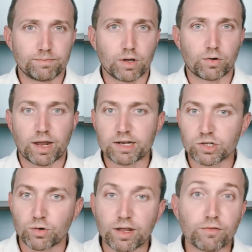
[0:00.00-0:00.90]
Okay,
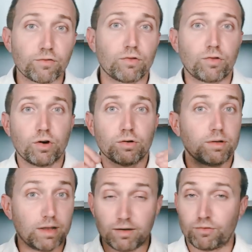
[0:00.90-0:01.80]
so
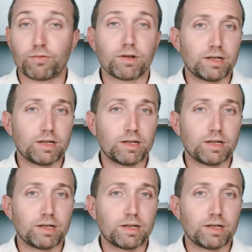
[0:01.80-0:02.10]
if